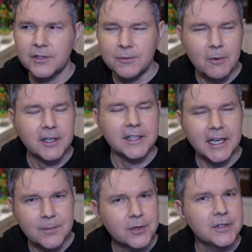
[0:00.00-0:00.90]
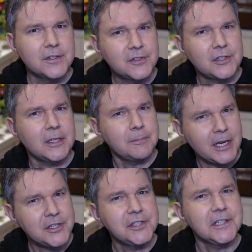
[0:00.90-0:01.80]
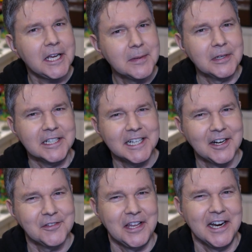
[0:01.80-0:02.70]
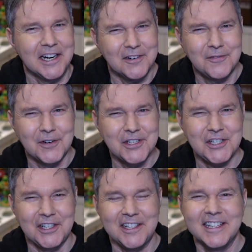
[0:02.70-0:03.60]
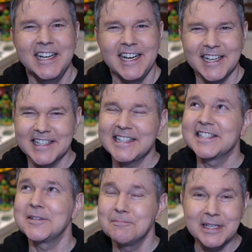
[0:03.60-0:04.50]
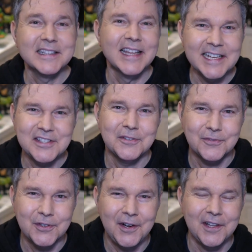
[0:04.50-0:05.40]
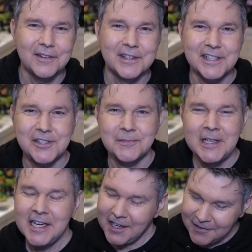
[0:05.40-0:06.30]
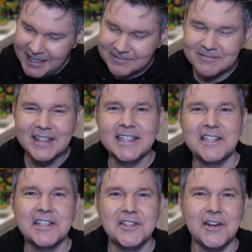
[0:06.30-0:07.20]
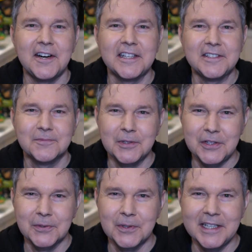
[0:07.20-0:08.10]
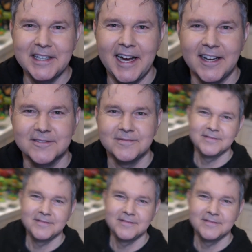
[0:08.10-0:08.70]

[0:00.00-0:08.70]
smart gamer is a patient gamer out there, for sure. I think that's a big lesson for all of us. All right, let's get started with your rundown.